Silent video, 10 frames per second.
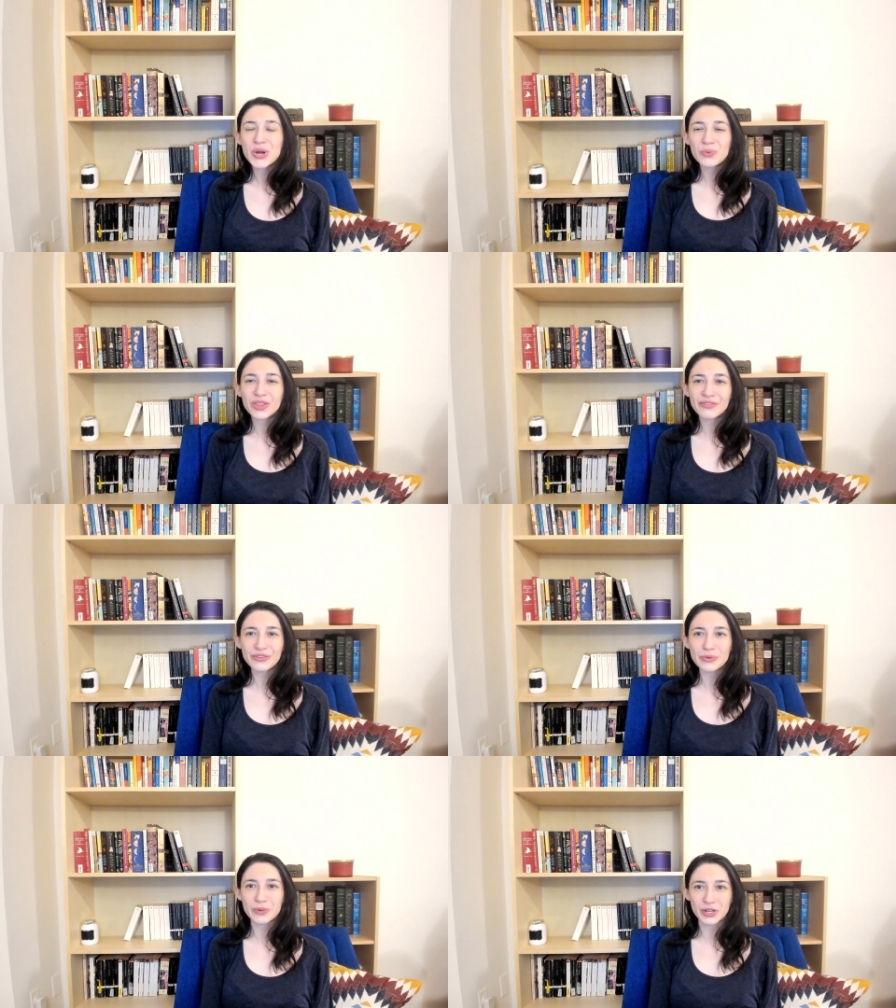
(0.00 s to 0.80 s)
with a
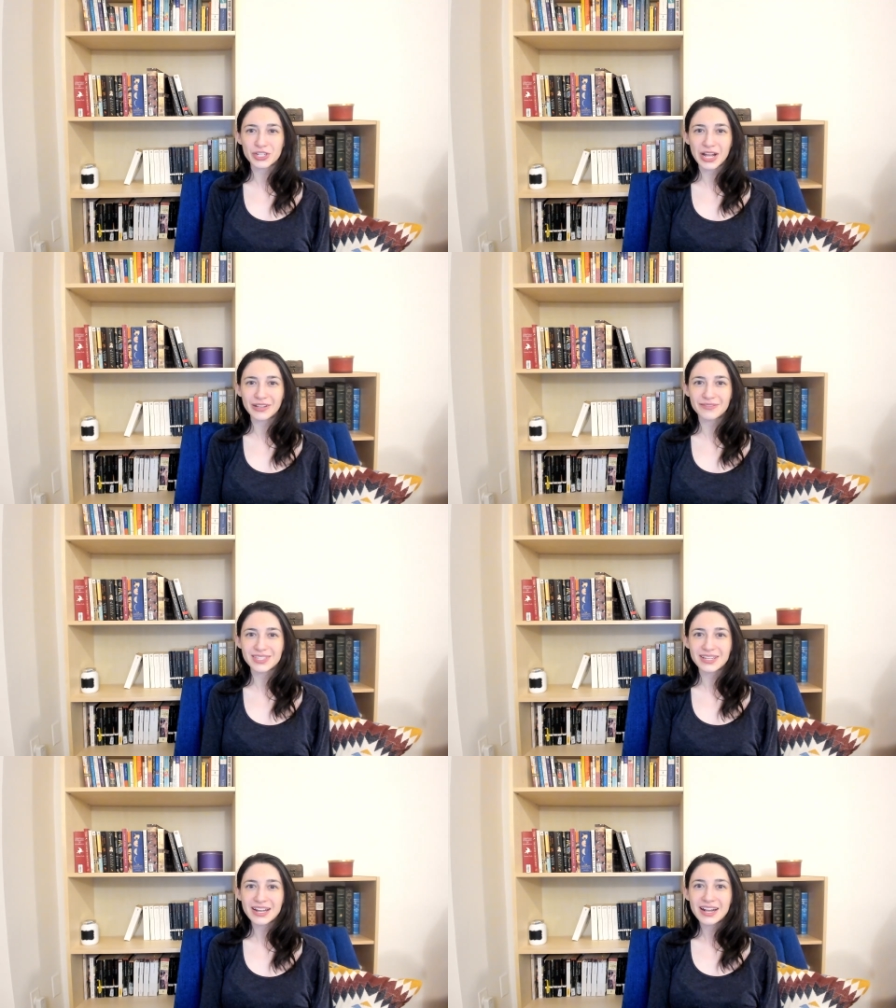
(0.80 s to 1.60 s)
few
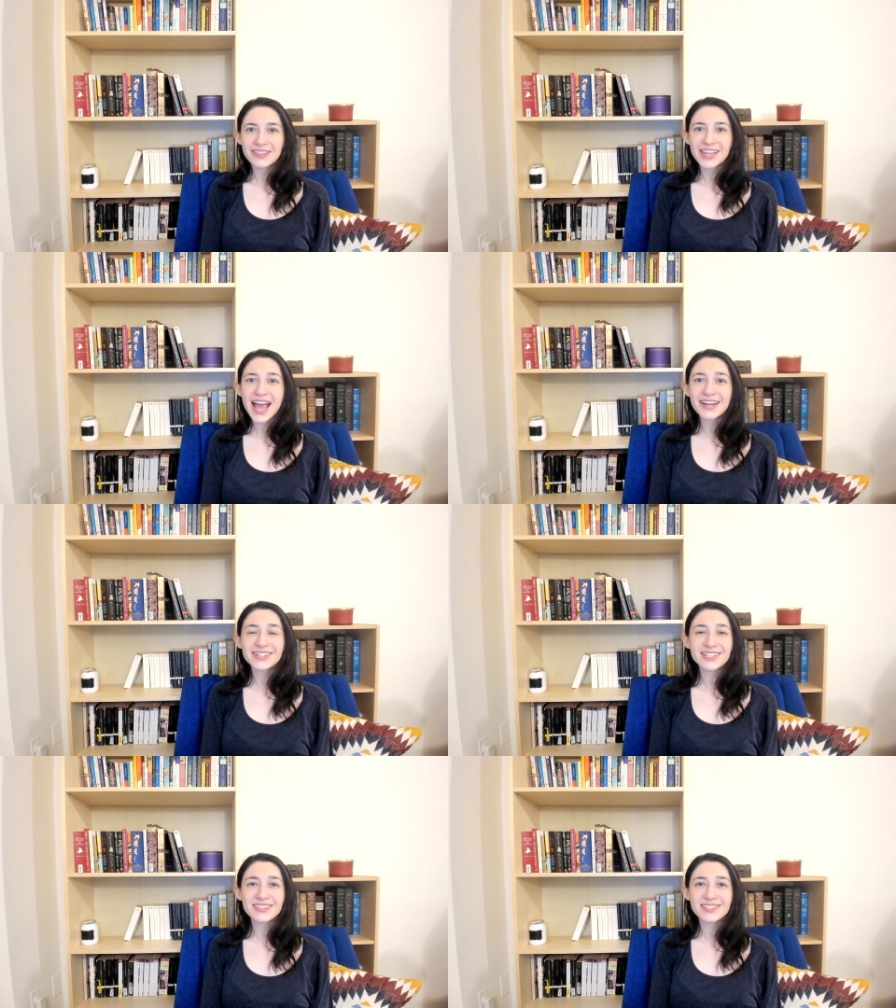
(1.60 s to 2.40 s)
bookshelves. They had a
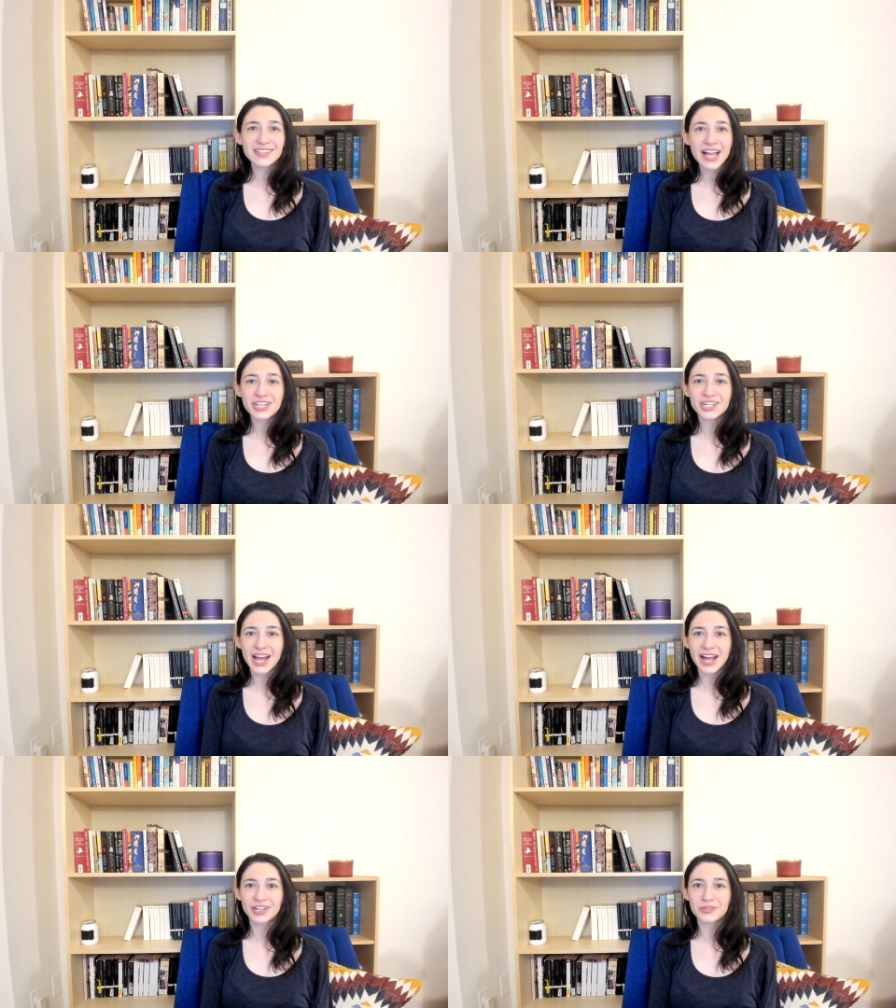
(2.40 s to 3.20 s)
decent selection,
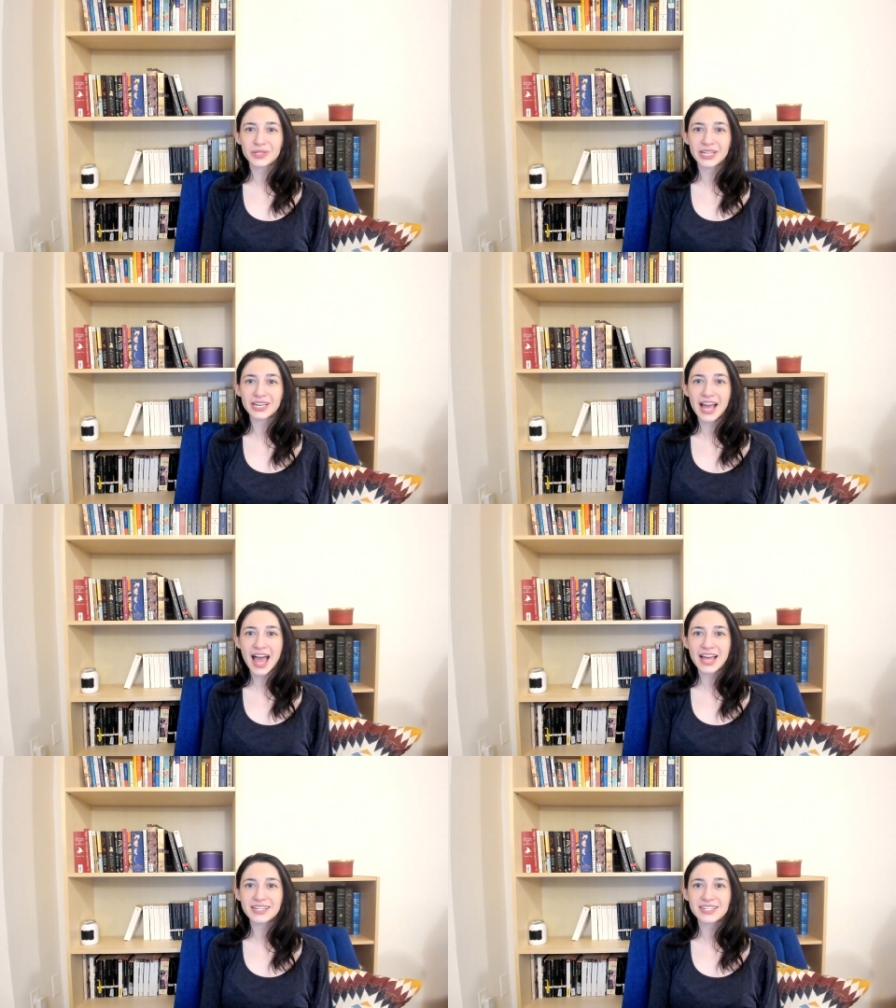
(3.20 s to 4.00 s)
actually,
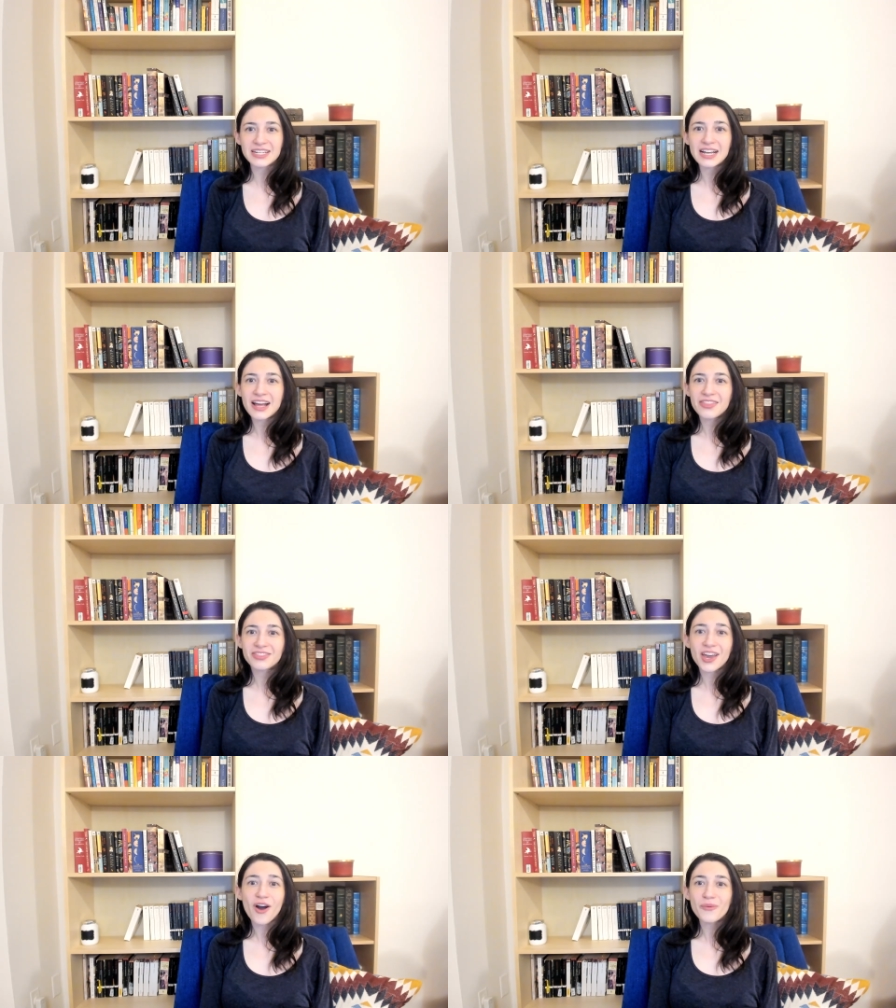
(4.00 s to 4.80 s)
and
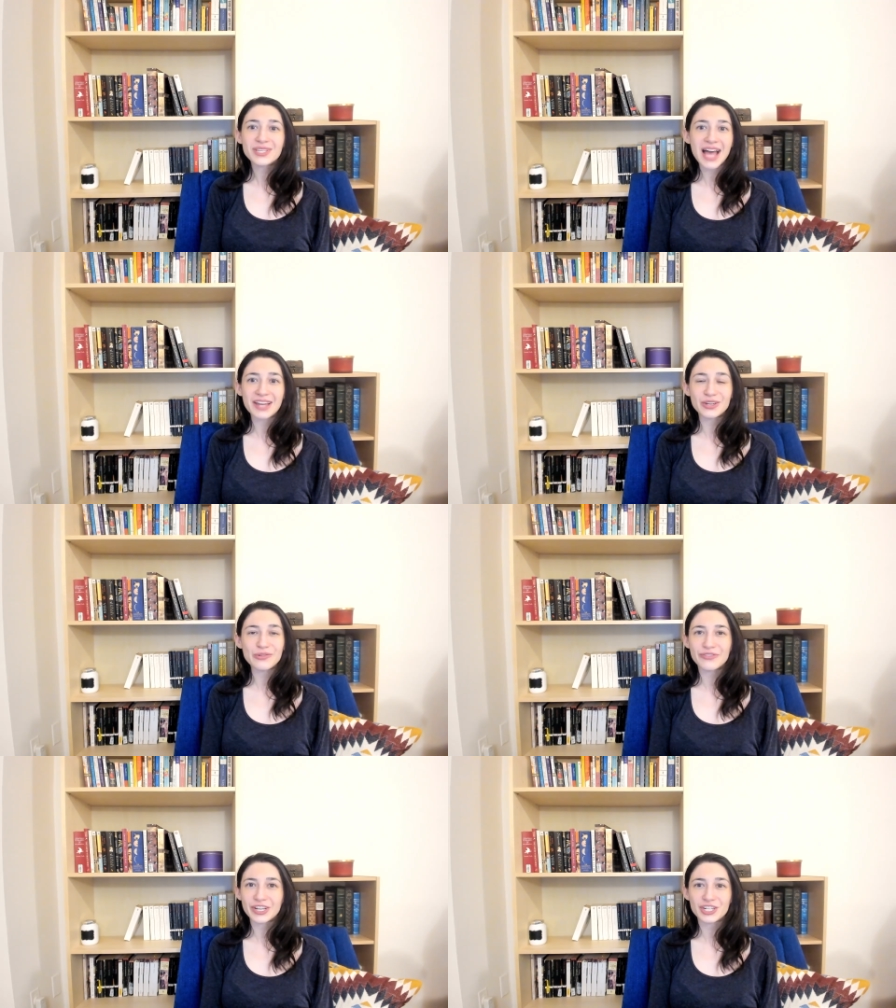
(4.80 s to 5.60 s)
they always had
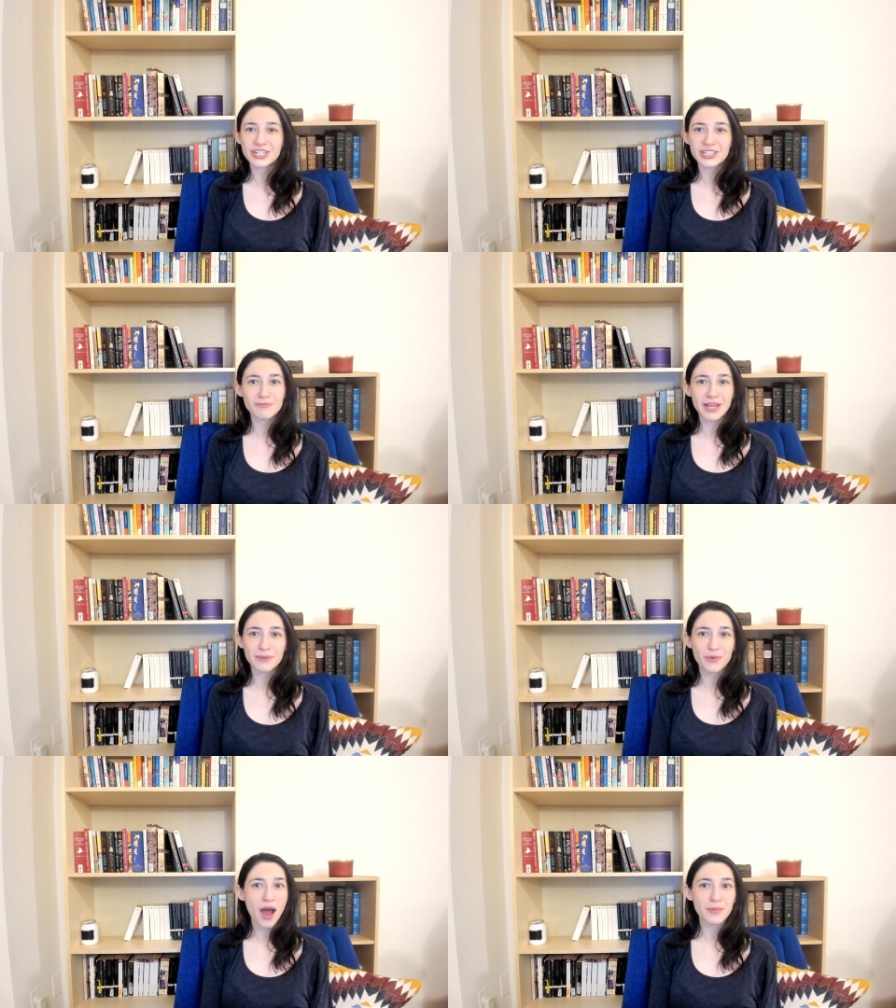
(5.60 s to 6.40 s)
new fiction
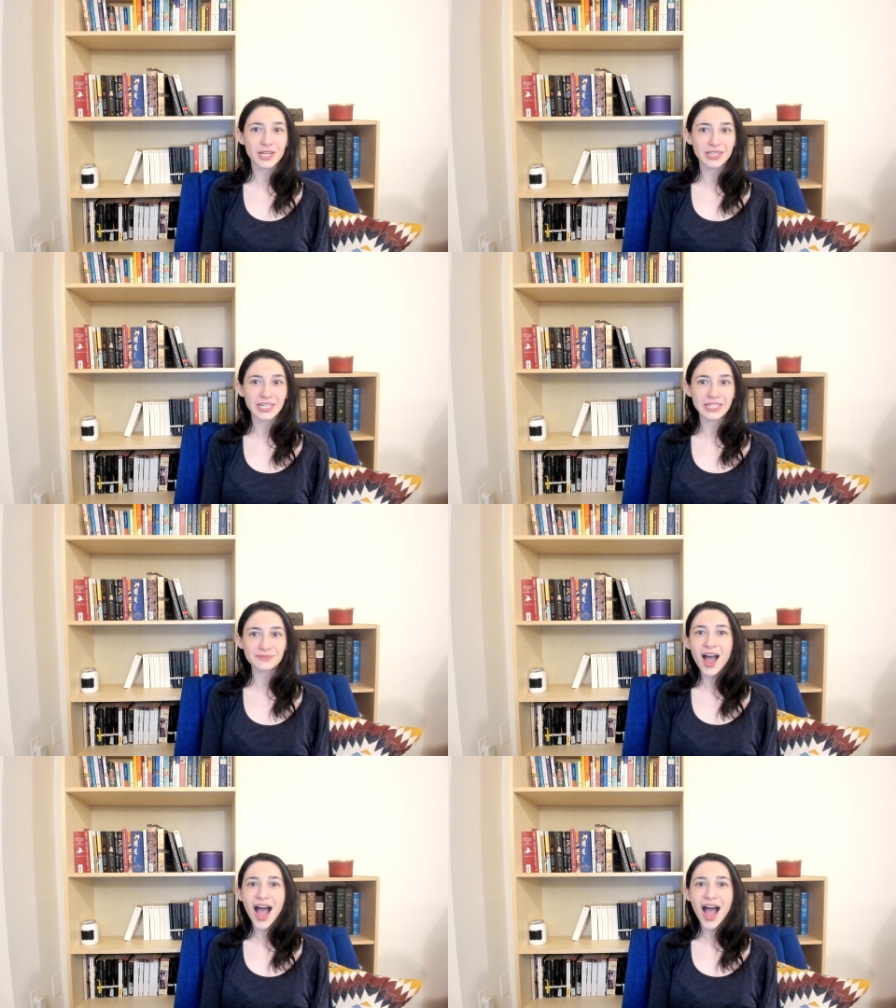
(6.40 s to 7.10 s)
displayed prominently.